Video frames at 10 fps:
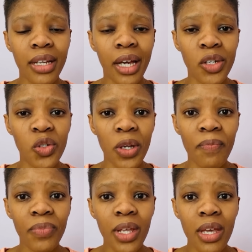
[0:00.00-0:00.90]
country.
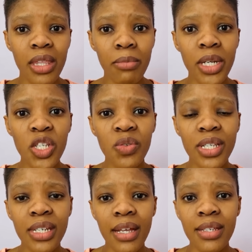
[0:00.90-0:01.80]
The ministry
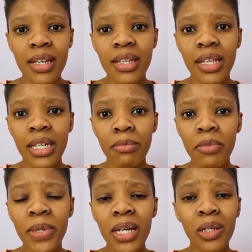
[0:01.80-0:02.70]
stated that
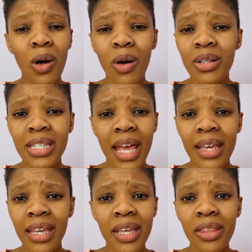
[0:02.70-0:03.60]
Namibia can't
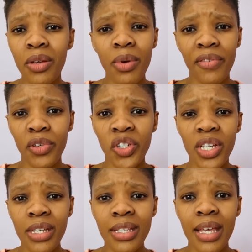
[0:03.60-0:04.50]
take in the
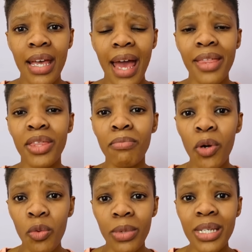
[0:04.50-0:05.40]
refugees at the
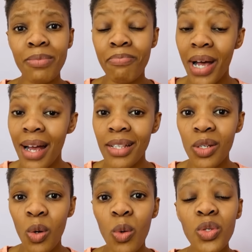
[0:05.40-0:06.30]
moment, but
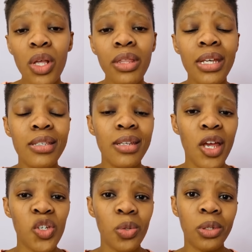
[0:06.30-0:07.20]
calls on the
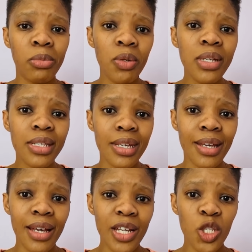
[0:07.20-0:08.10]
international community
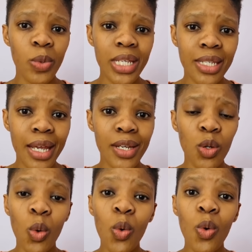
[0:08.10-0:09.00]
to extend
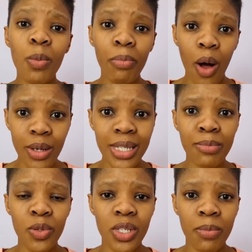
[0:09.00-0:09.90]
all
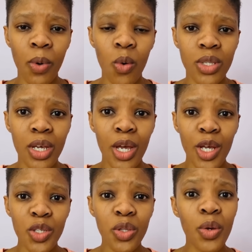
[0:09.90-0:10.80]
possible support
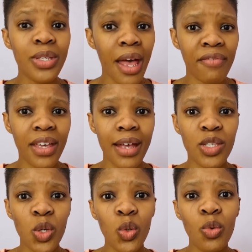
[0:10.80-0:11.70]
to those
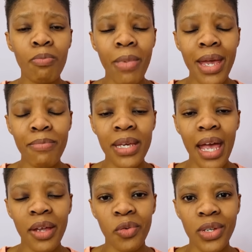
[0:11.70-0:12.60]
Afghans who may be
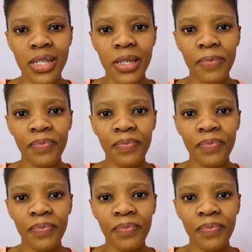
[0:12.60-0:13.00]
at risk.